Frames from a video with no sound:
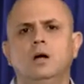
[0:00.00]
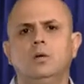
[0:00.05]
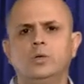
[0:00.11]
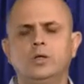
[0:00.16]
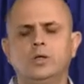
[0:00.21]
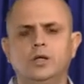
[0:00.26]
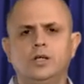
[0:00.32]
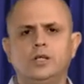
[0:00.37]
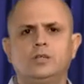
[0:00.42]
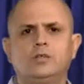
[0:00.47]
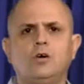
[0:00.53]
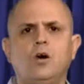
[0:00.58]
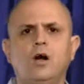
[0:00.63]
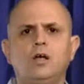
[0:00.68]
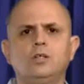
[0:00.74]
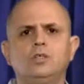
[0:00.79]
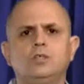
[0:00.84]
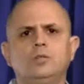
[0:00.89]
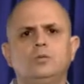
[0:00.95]
we look at
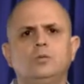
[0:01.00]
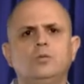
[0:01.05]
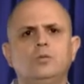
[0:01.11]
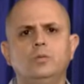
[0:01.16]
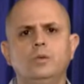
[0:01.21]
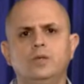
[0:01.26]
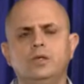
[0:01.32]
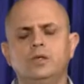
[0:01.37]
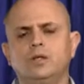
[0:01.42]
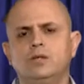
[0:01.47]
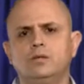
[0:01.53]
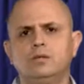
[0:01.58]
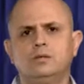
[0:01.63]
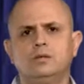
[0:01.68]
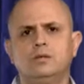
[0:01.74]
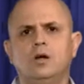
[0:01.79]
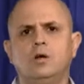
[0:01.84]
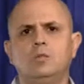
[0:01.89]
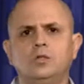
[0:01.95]
cost, we look at
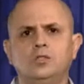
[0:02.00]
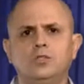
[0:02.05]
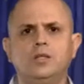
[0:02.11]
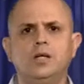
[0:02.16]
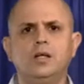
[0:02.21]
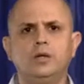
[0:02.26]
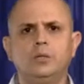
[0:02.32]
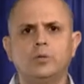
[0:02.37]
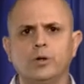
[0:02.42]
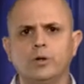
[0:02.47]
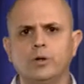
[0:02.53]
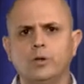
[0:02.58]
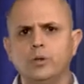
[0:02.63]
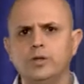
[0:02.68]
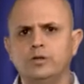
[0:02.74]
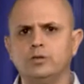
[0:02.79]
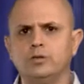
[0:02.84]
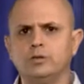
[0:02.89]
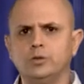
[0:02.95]
how much data we're
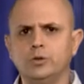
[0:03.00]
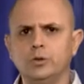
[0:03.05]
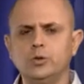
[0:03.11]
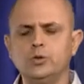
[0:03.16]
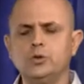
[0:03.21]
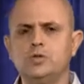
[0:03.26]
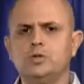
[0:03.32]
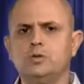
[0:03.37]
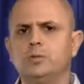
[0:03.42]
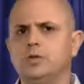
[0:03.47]
going to lose,